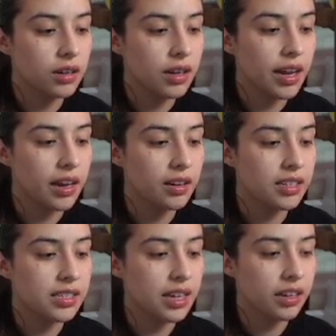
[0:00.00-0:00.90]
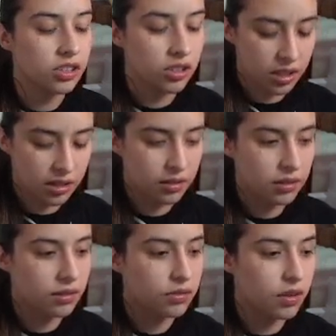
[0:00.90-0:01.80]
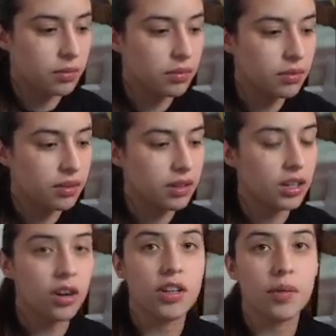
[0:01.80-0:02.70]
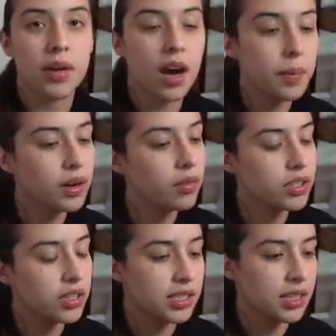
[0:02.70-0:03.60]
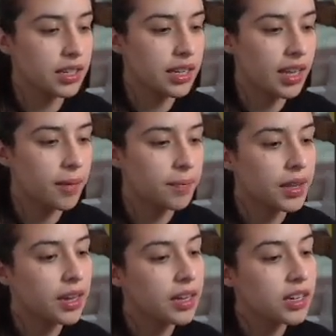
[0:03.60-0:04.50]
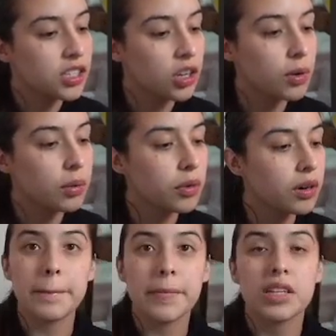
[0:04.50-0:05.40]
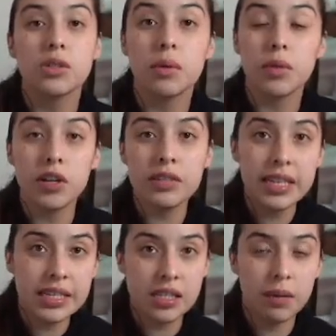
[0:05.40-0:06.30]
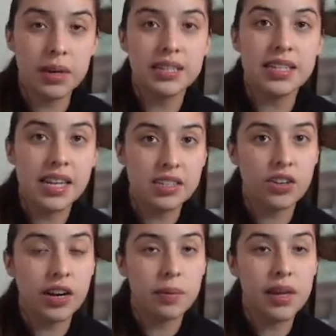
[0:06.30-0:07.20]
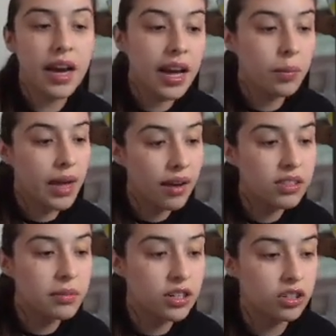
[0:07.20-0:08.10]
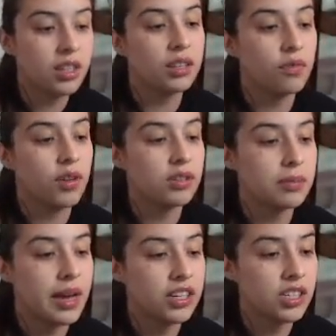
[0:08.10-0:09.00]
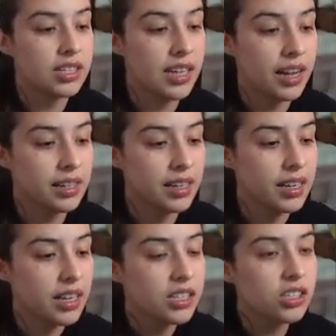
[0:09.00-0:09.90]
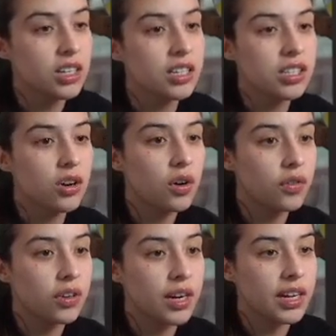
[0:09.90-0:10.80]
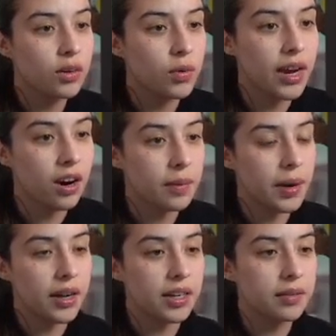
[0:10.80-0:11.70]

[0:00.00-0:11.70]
and this is actually from the code that we copied over, so let's delete that. So when we're using Insomnia to test our API, we have to make sure that the fields match exactly. So let's go over and write our body.